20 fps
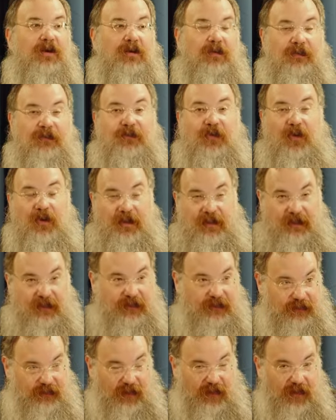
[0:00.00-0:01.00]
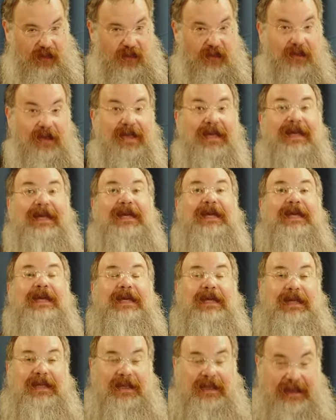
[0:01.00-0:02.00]
for the soul
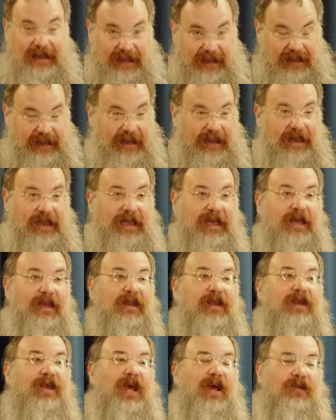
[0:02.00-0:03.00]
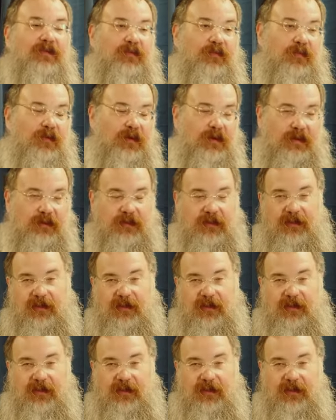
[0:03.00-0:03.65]
in the next world.